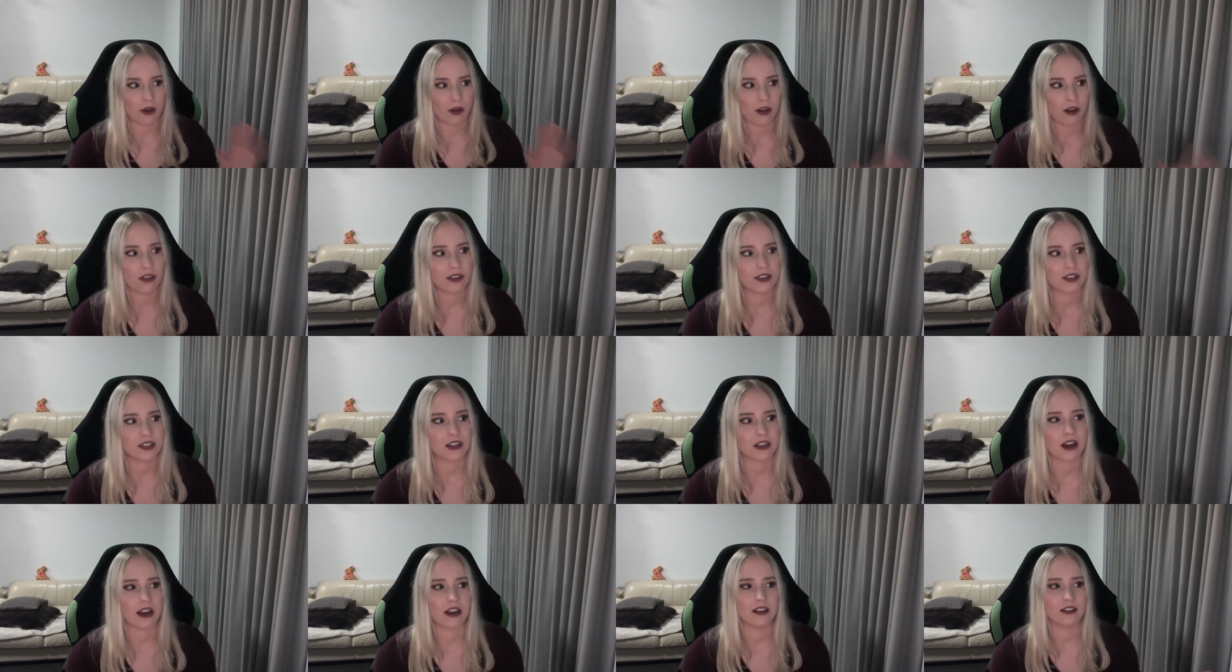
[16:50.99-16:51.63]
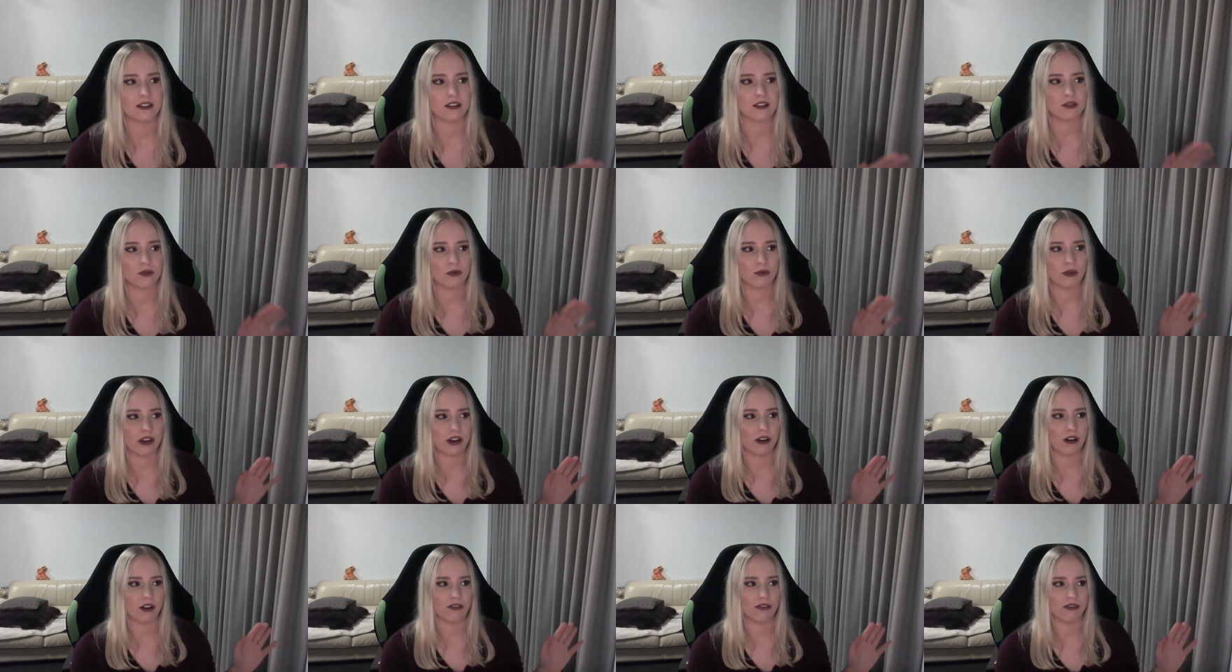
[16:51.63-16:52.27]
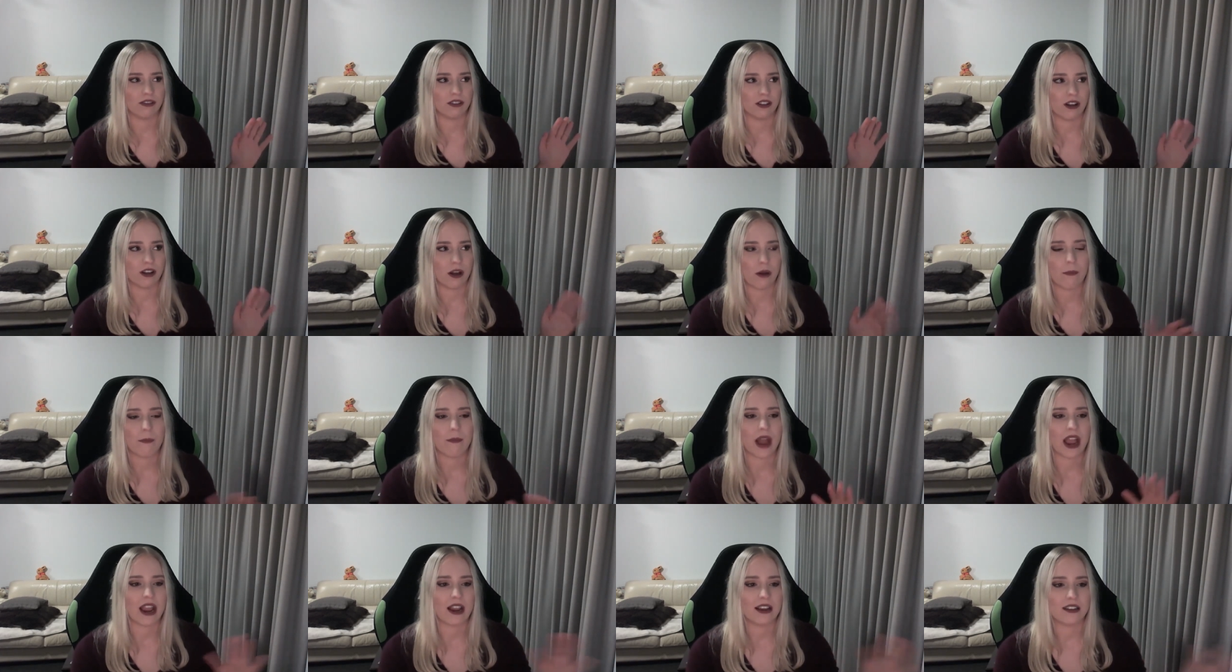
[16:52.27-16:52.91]
earth science we offer
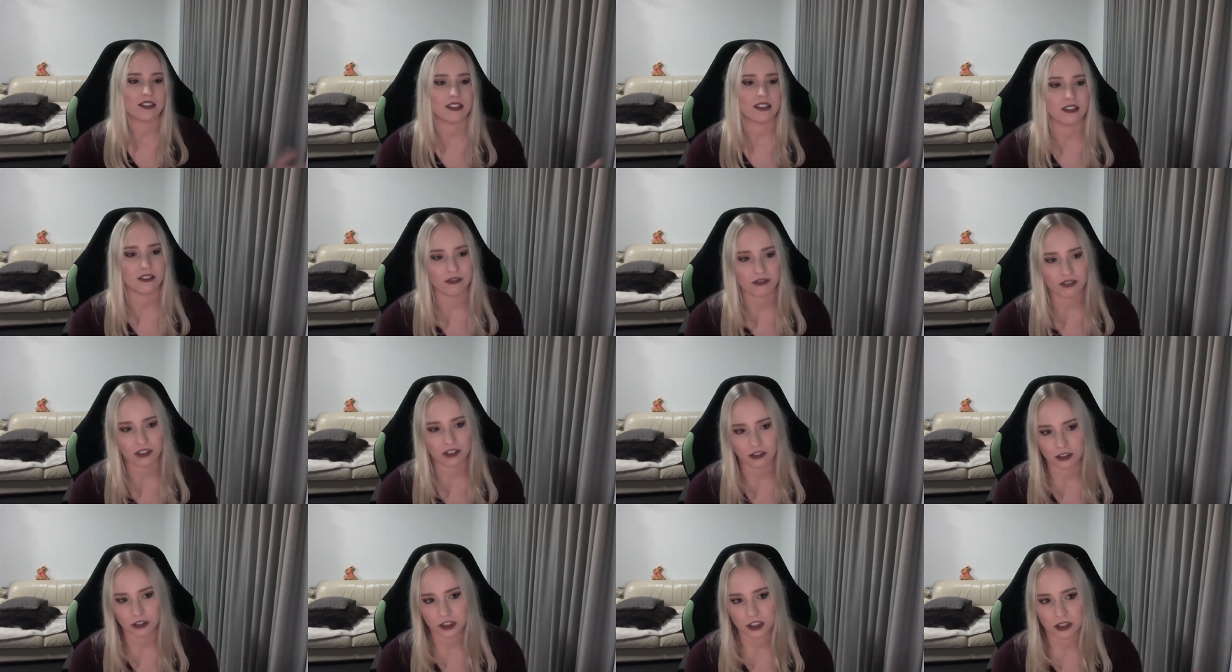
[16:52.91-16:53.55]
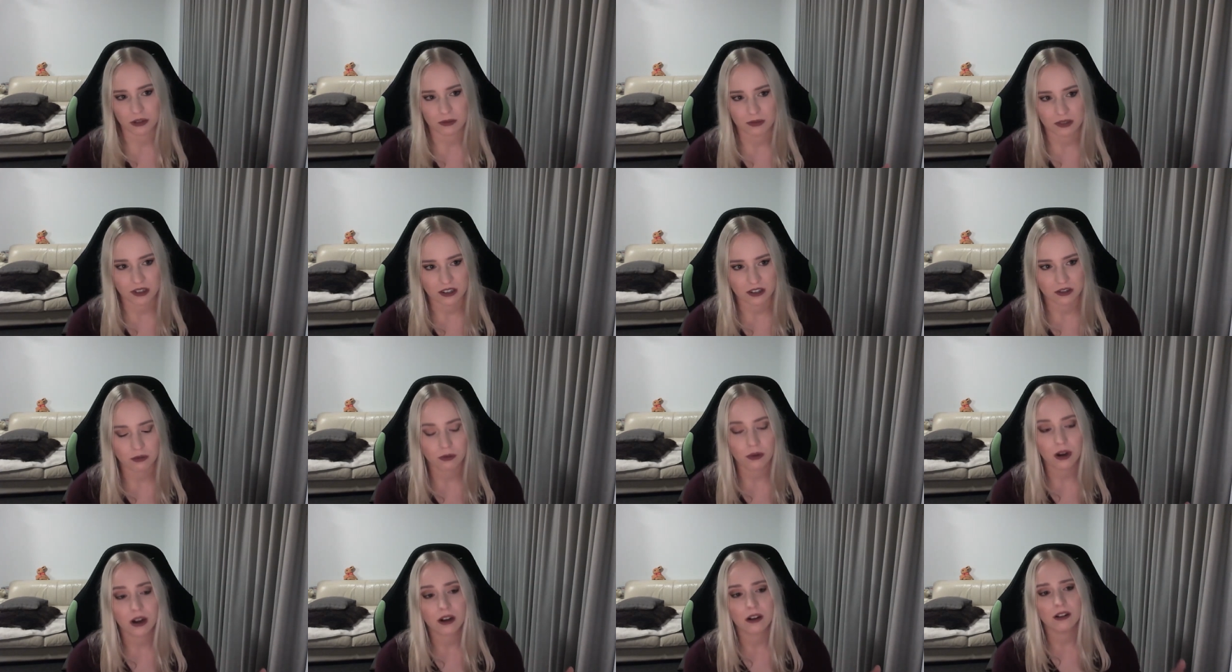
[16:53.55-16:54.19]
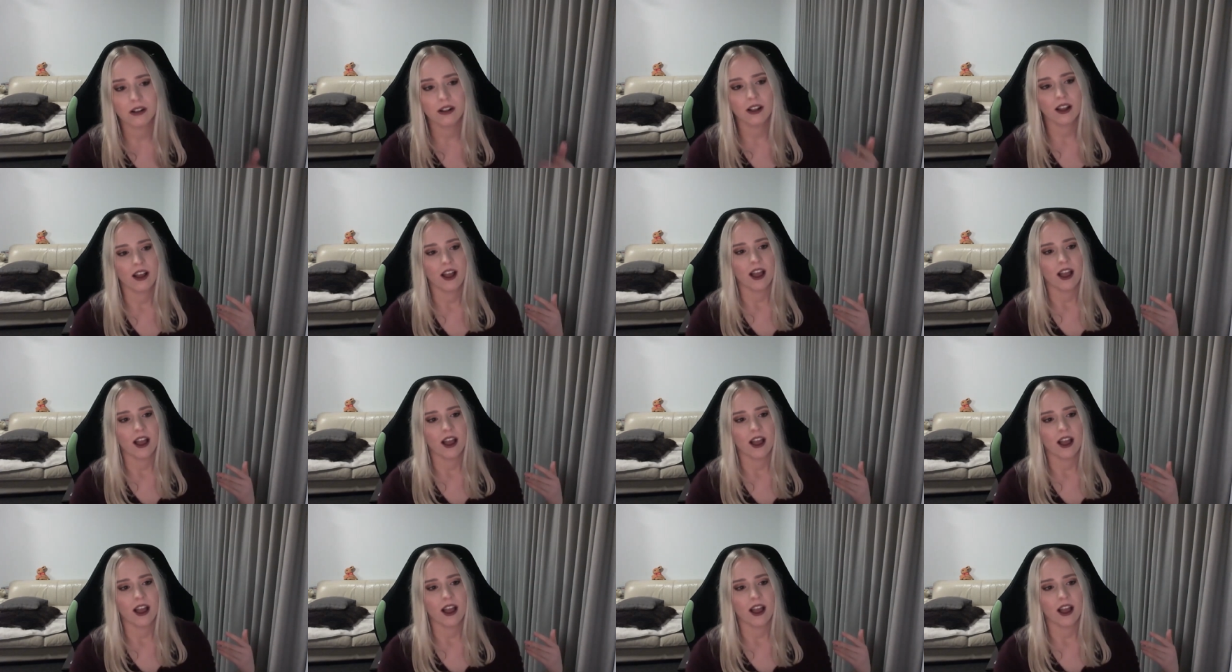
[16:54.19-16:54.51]
amazing field trips as well